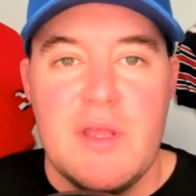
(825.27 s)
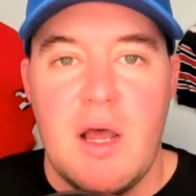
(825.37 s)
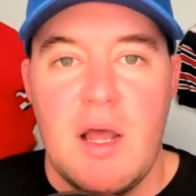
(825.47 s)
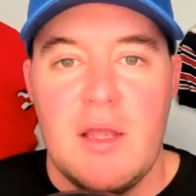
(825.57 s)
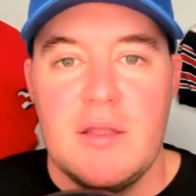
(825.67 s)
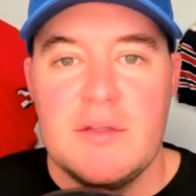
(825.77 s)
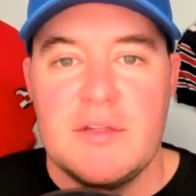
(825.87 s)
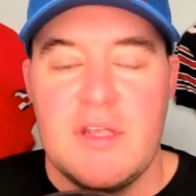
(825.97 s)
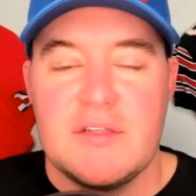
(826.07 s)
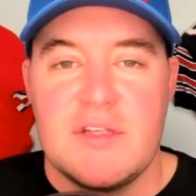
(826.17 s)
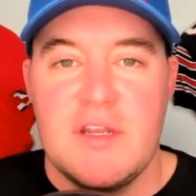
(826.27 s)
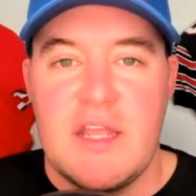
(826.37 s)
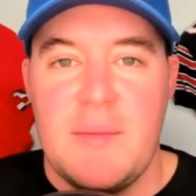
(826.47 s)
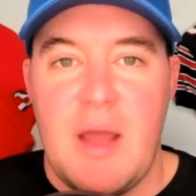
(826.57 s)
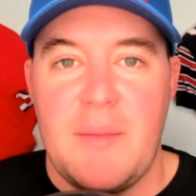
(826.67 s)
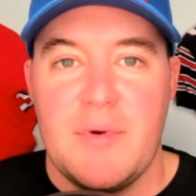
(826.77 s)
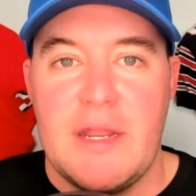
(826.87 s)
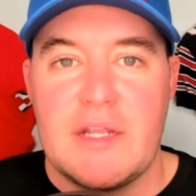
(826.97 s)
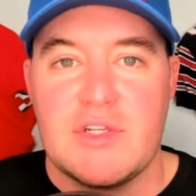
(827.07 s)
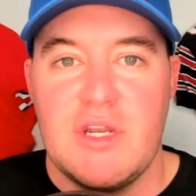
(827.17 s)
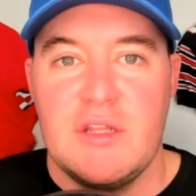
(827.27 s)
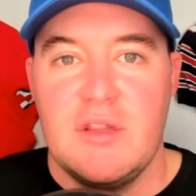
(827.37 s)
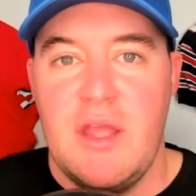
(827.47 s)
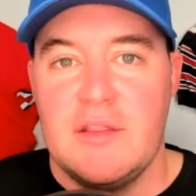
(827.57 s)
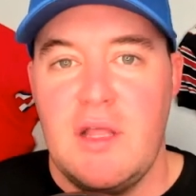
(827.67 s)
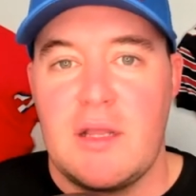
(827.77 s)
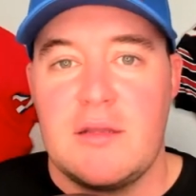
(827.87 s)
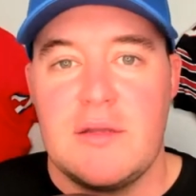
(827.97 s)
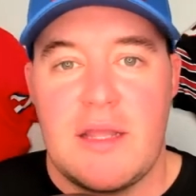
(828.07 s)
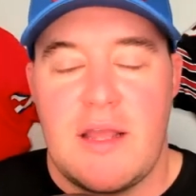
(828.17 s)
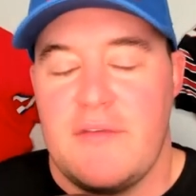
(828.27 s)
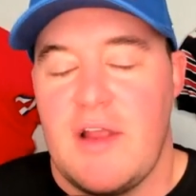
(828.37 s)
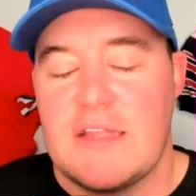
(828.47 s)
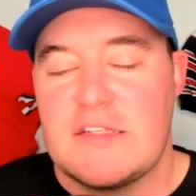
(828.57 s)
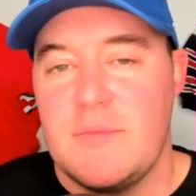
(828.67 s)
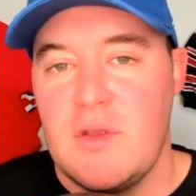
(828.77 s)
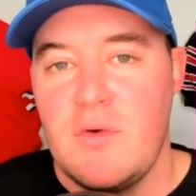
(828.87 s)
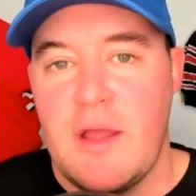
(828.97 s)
Uh, is, is going to get my prediction. And, and look, I cover S M U.